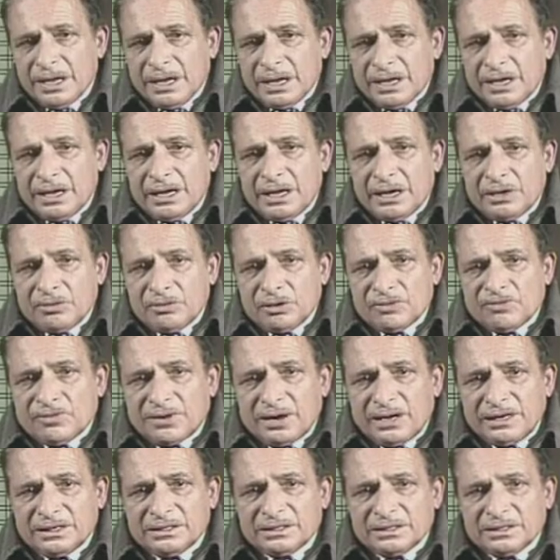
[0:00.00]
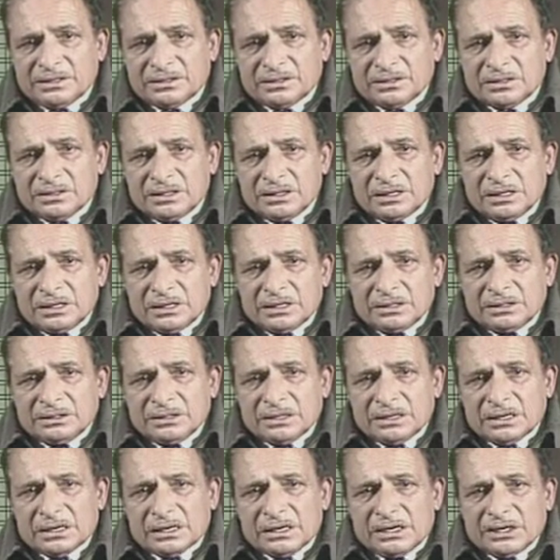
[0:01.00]
Here you will find that
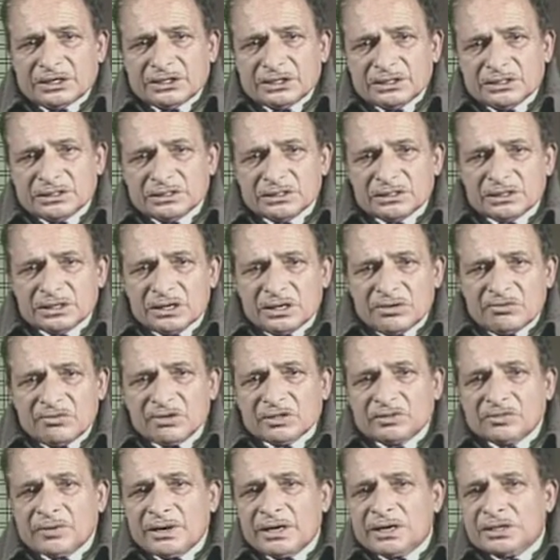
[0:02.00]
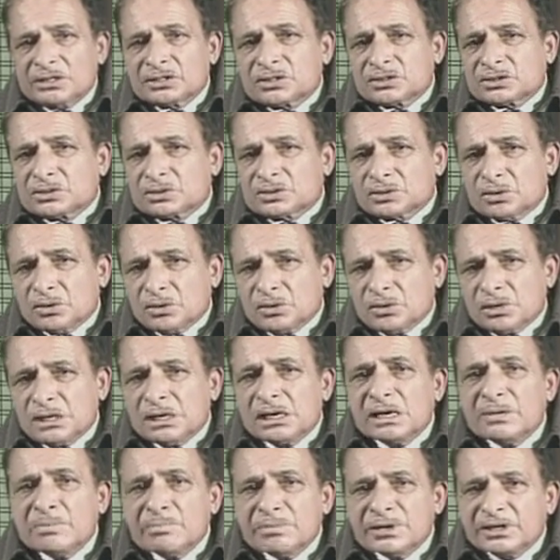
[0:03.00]
the relations which were so
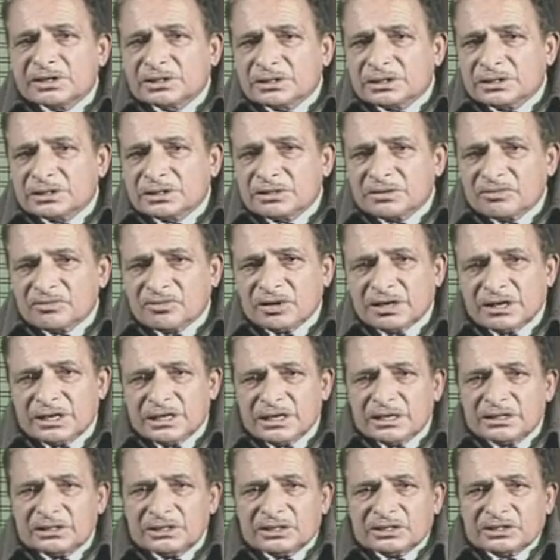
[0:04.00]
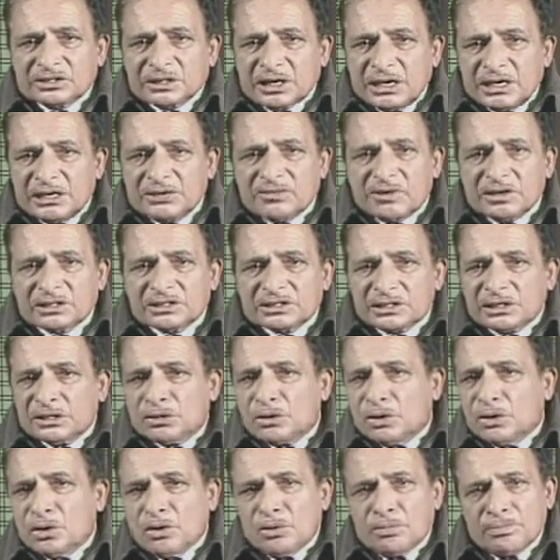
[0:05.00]
limited when the child was in
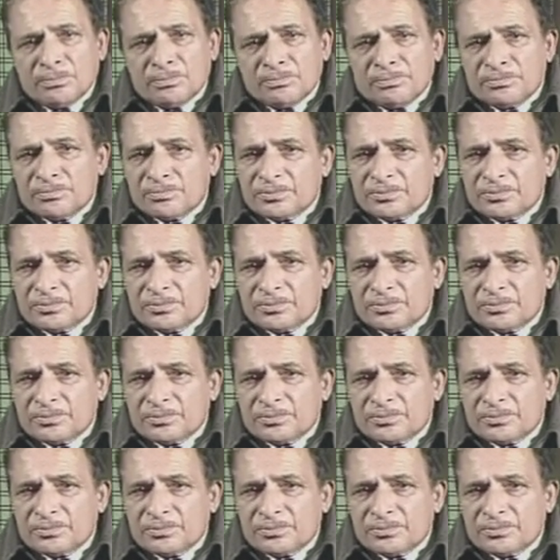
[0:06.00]
home